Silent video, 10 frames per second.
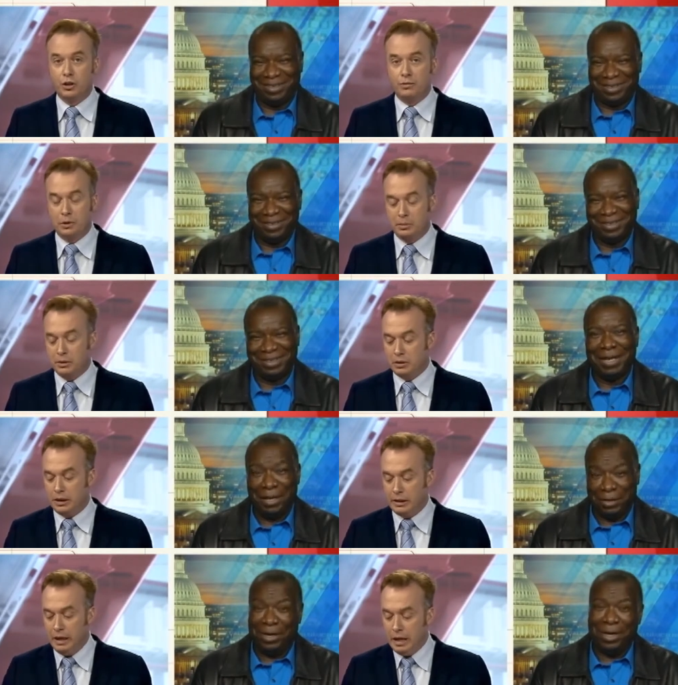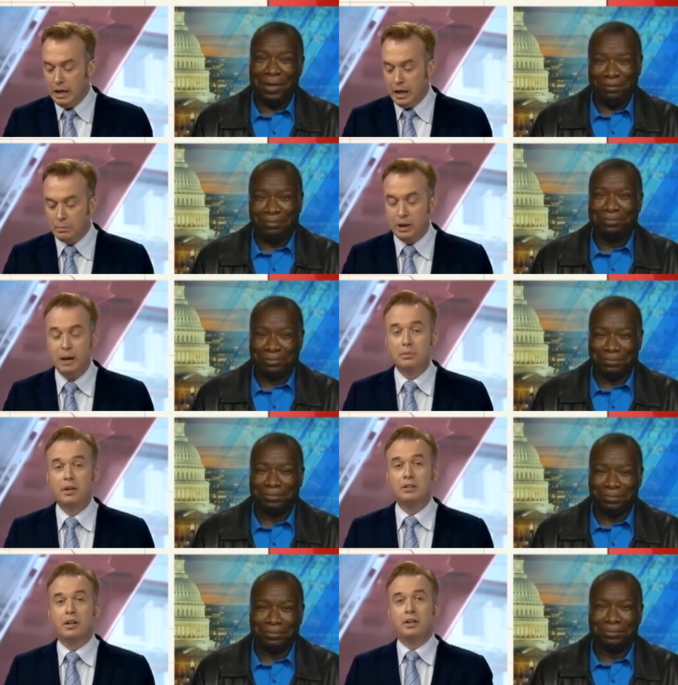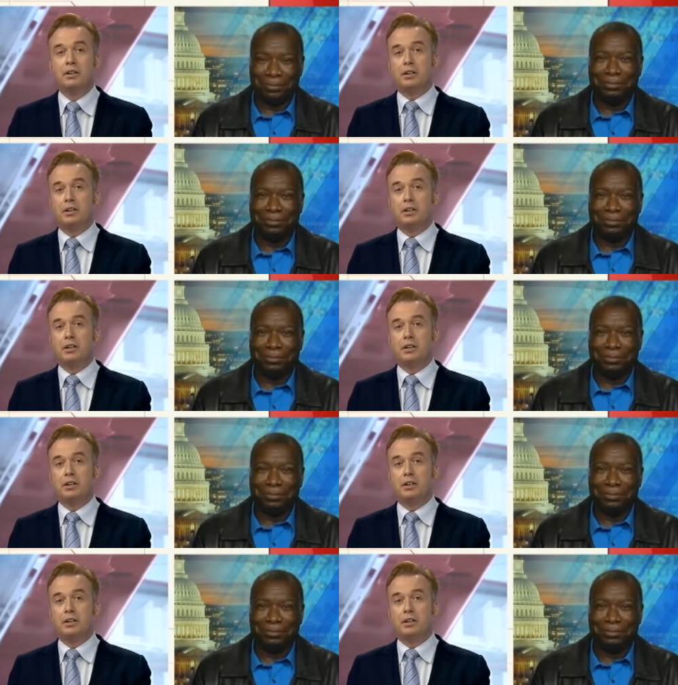Speaker 1: If you're Bill Clinton, there you go. Bob, great talking to